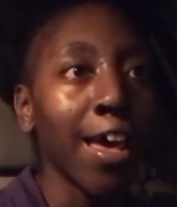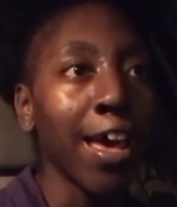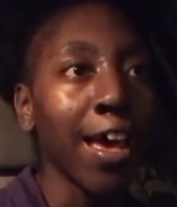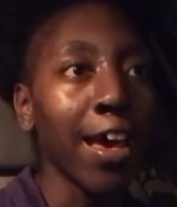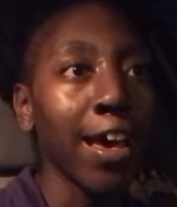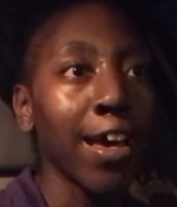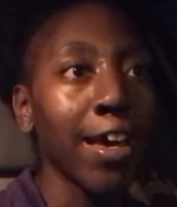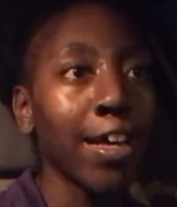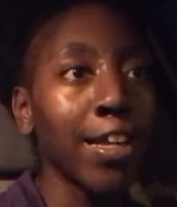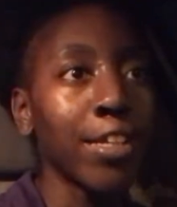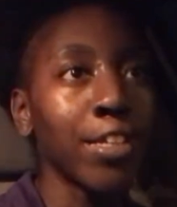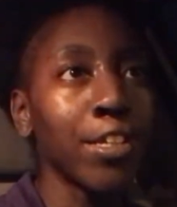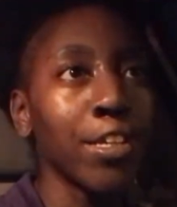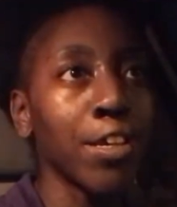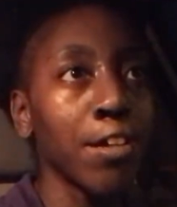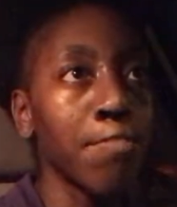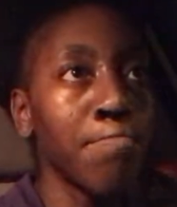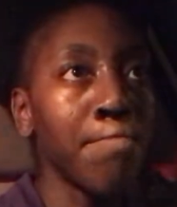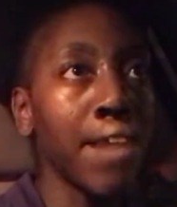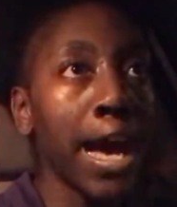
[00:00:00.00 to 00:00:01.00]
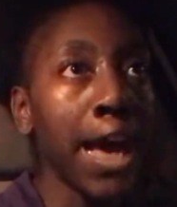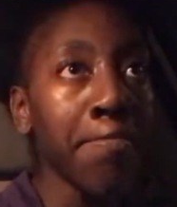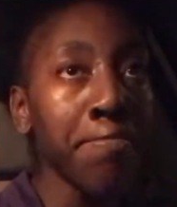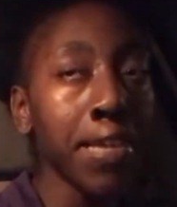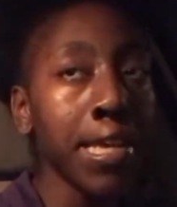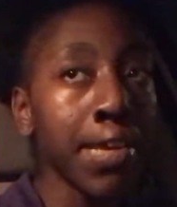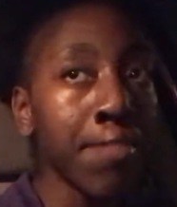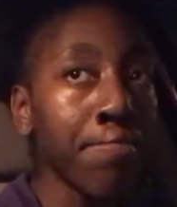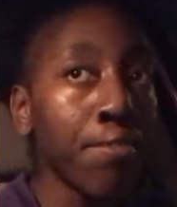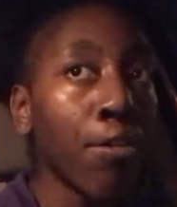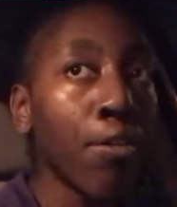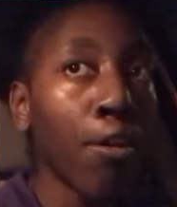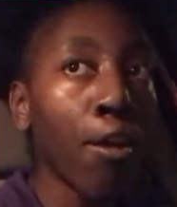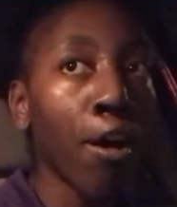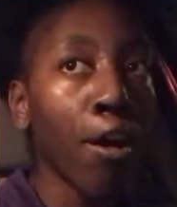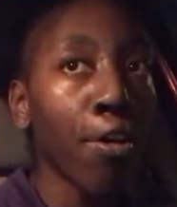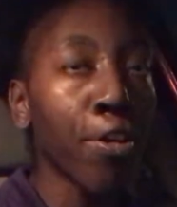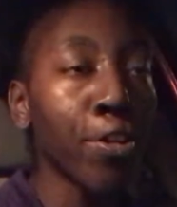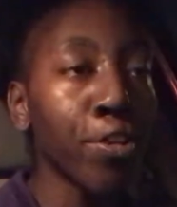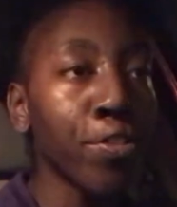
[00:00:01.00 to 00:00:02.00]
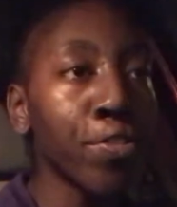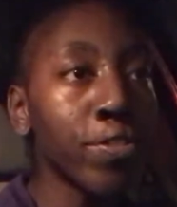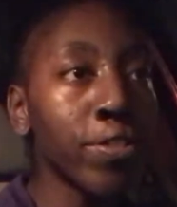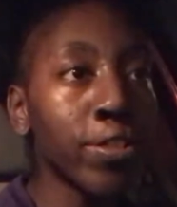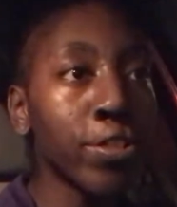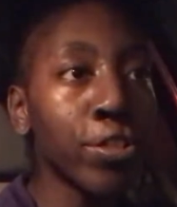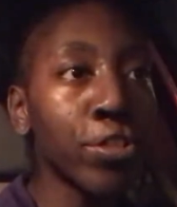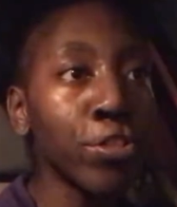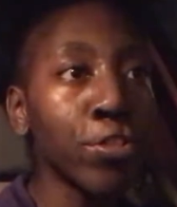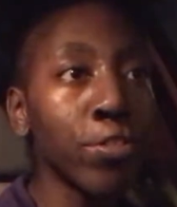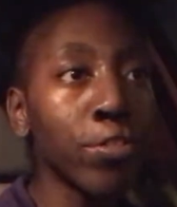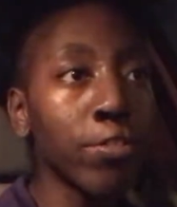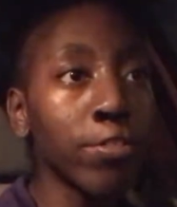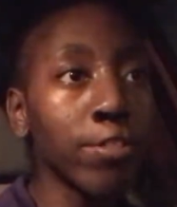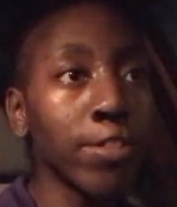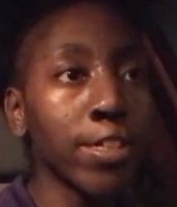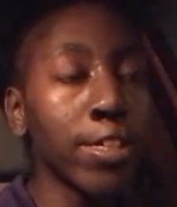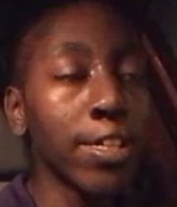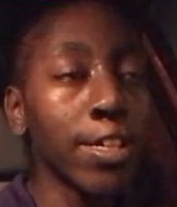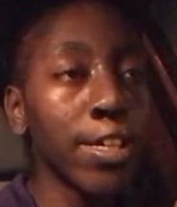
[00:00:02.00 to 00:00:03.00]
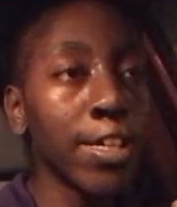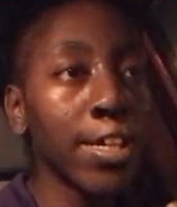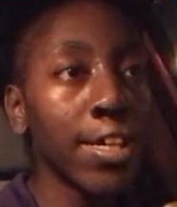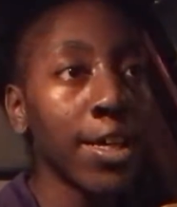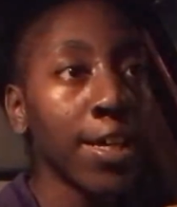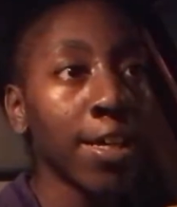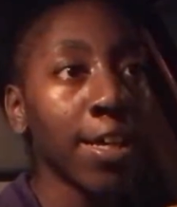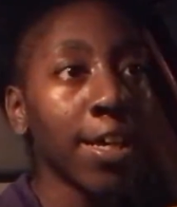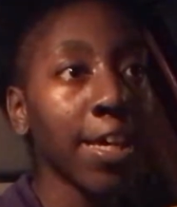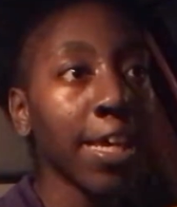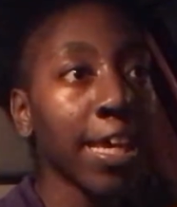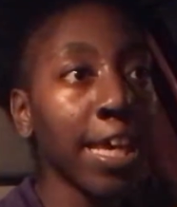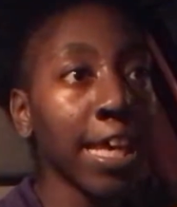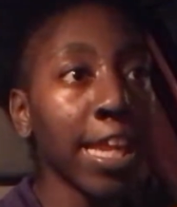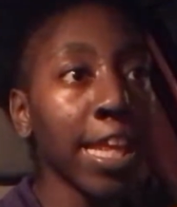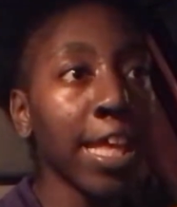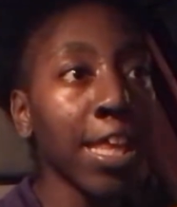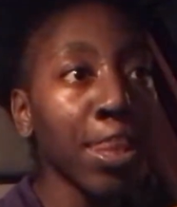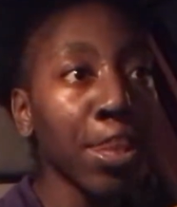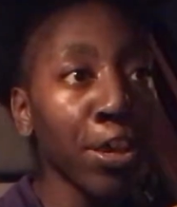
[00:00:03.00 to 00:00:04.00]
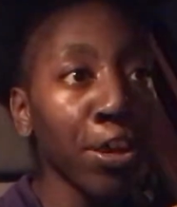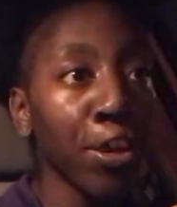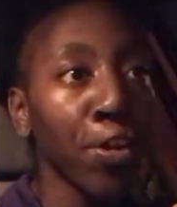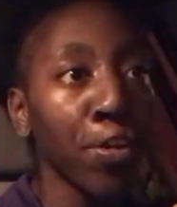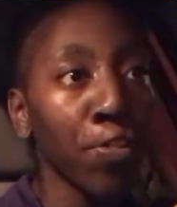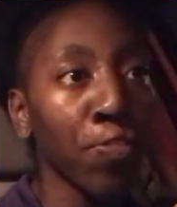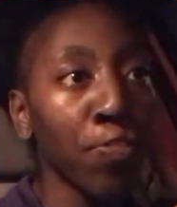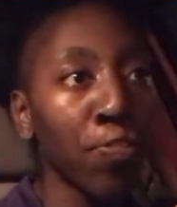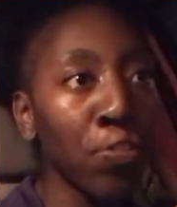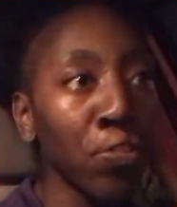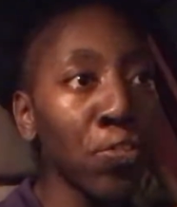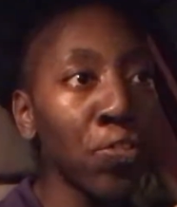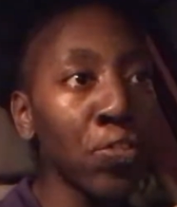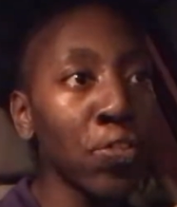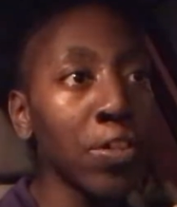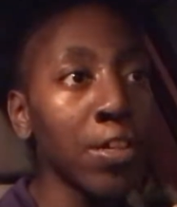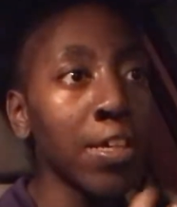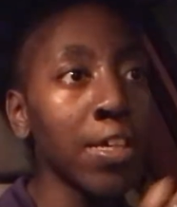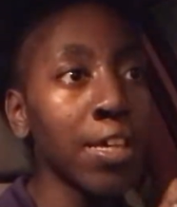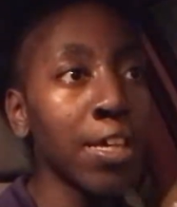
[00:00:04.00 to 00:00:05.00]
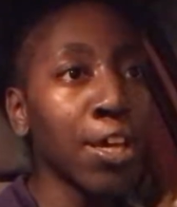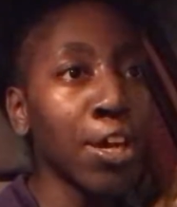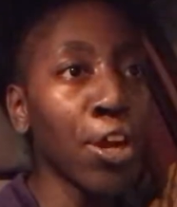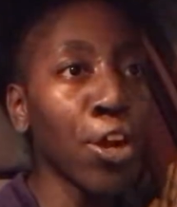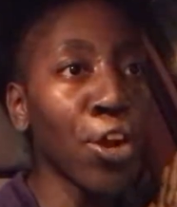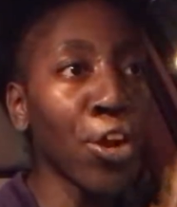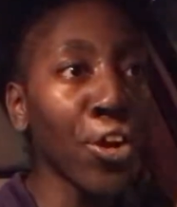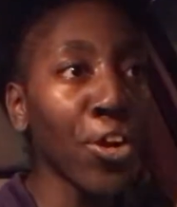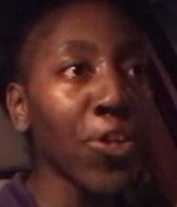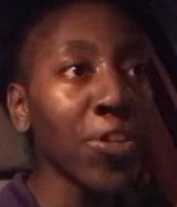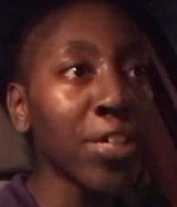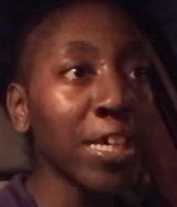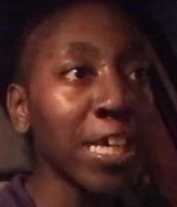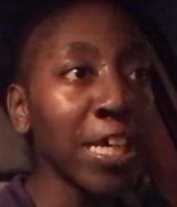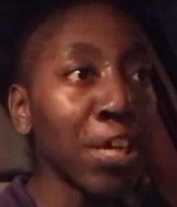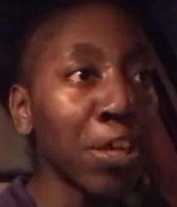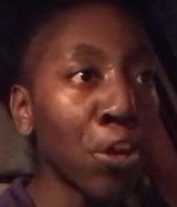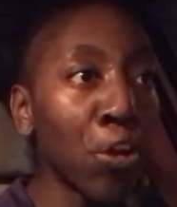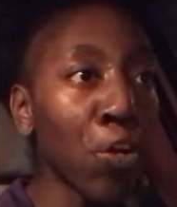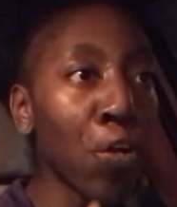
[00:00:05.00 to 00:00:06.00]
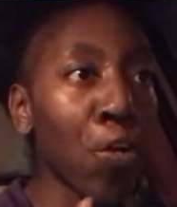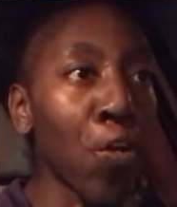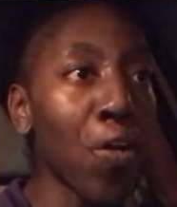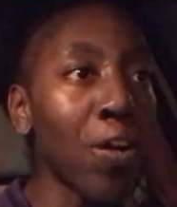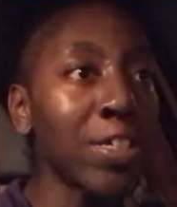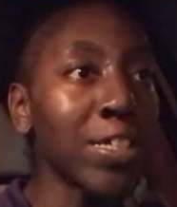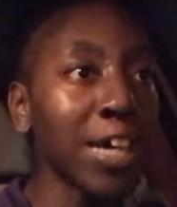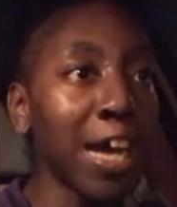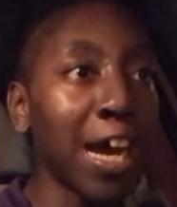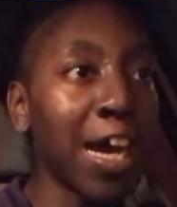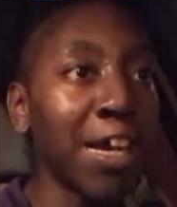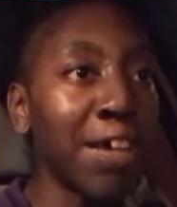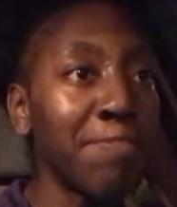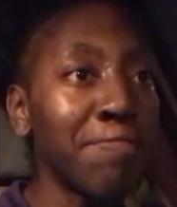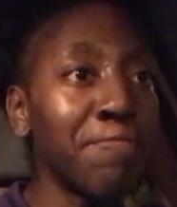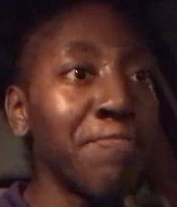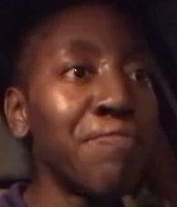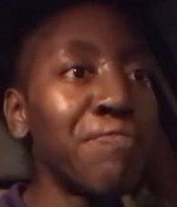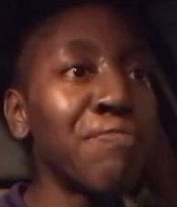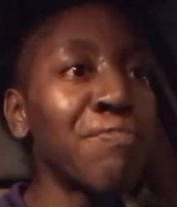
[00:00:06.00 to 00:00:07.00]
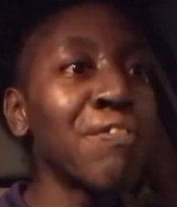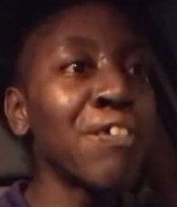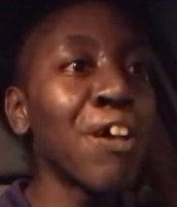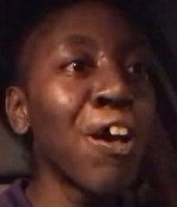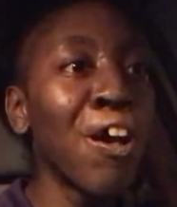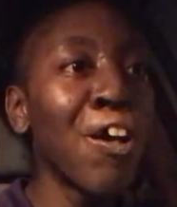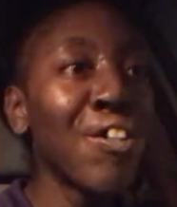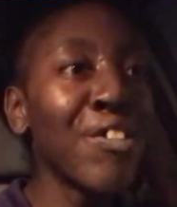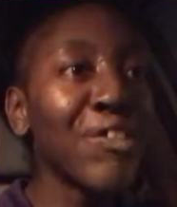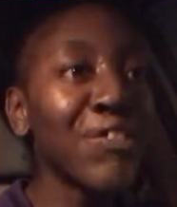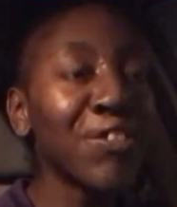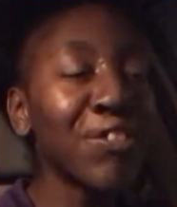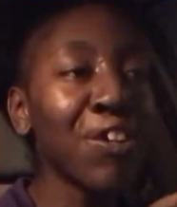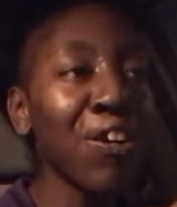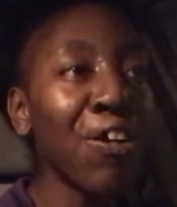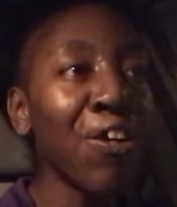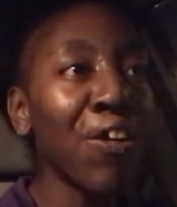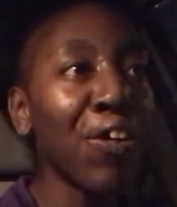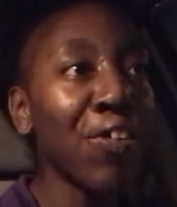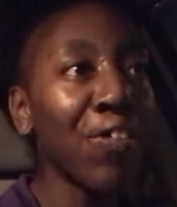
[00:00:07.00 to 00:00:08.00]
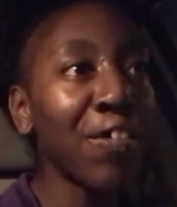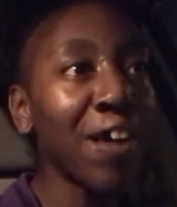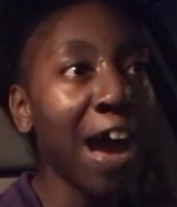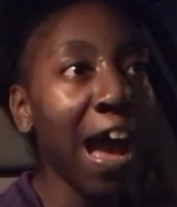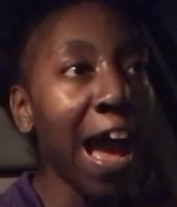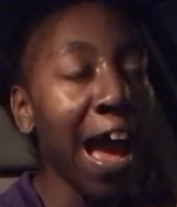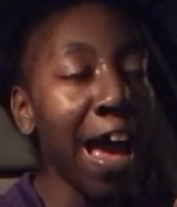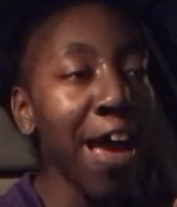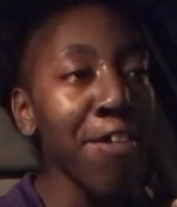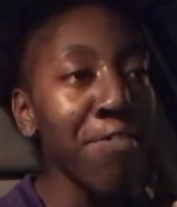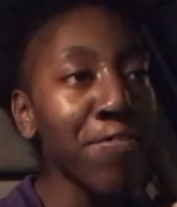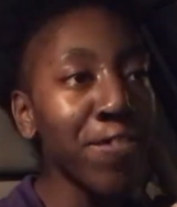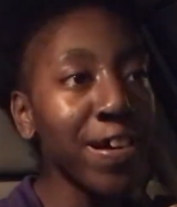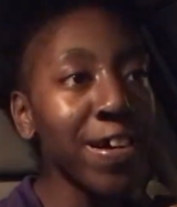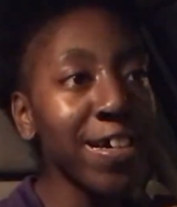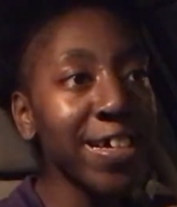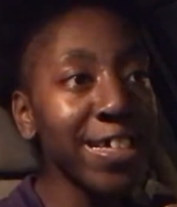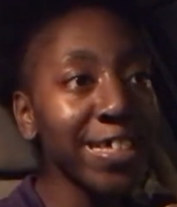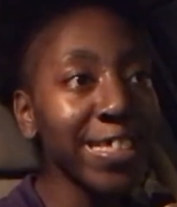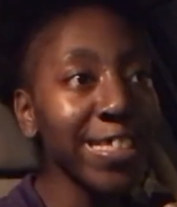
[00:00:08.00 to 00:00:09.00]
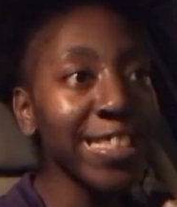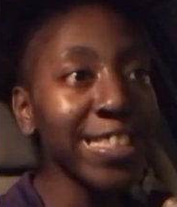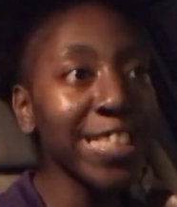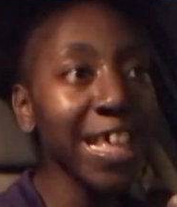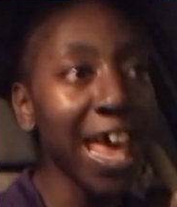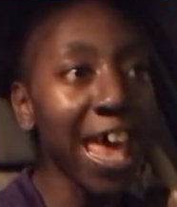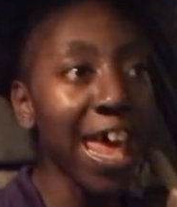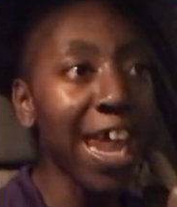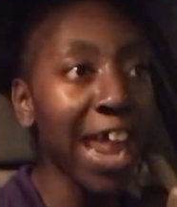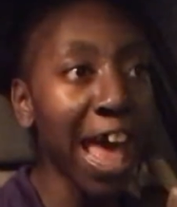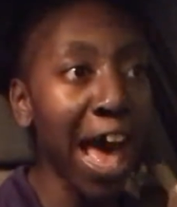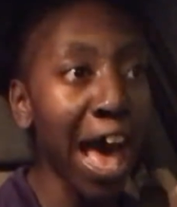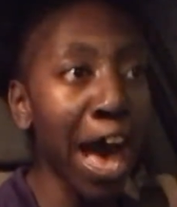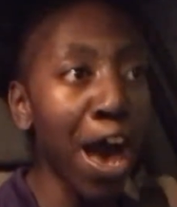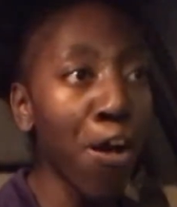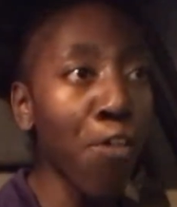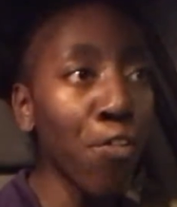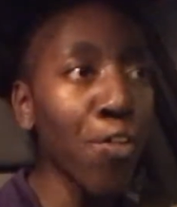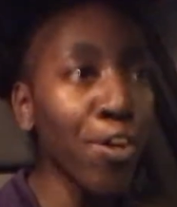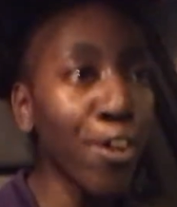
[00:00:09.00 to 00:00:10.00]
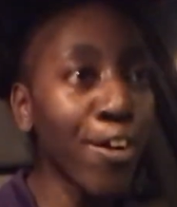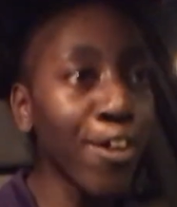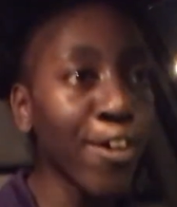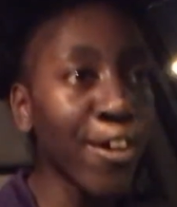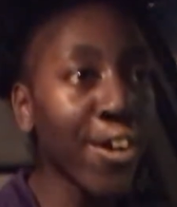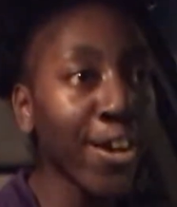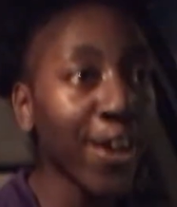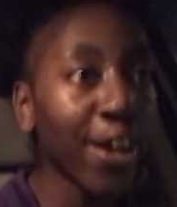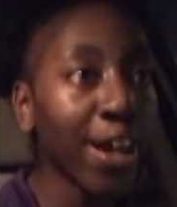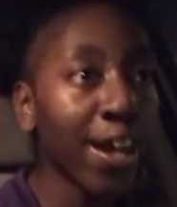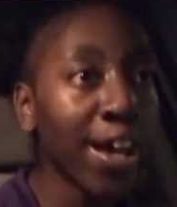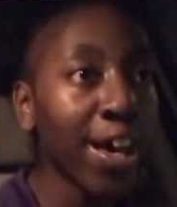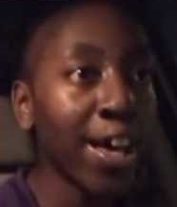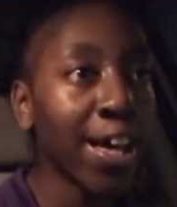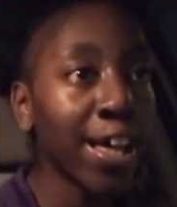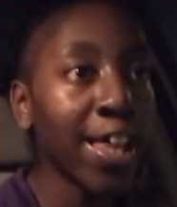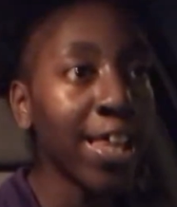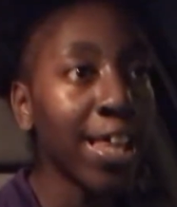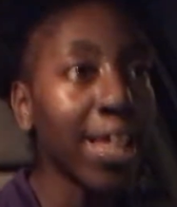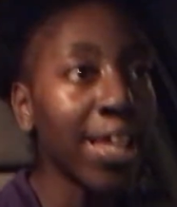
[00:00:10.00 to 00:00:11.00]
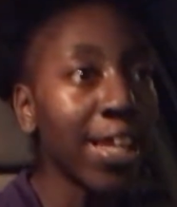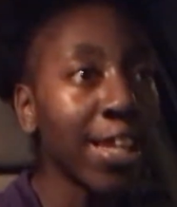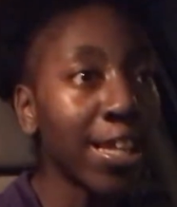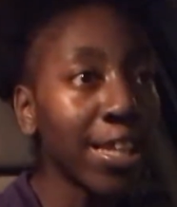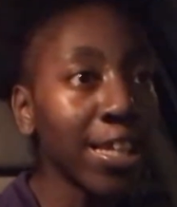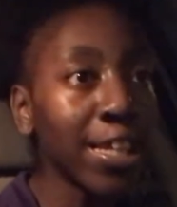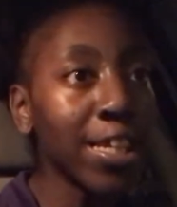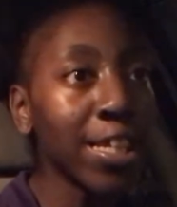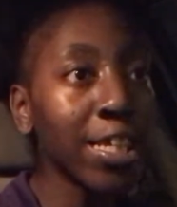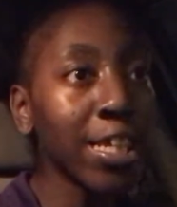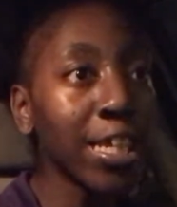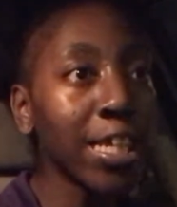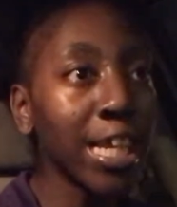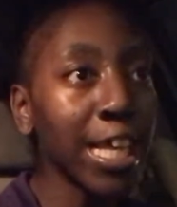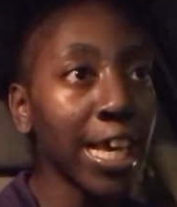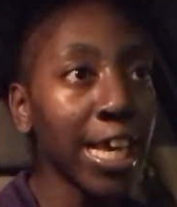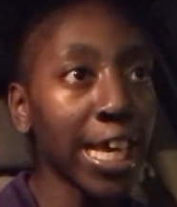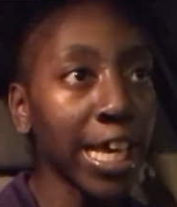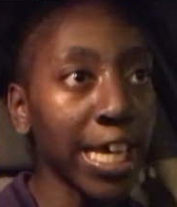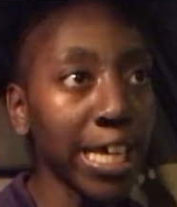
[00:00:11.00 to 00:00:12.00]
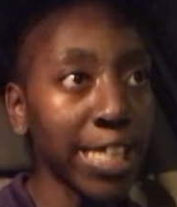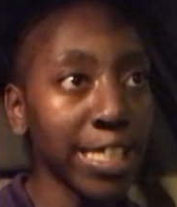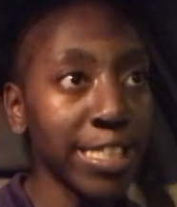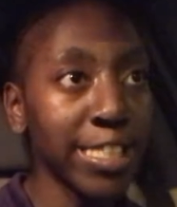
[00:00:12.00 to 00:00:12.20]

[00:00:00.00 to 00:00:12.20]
And my people are used to getting their food early or on time. So I was an hour late,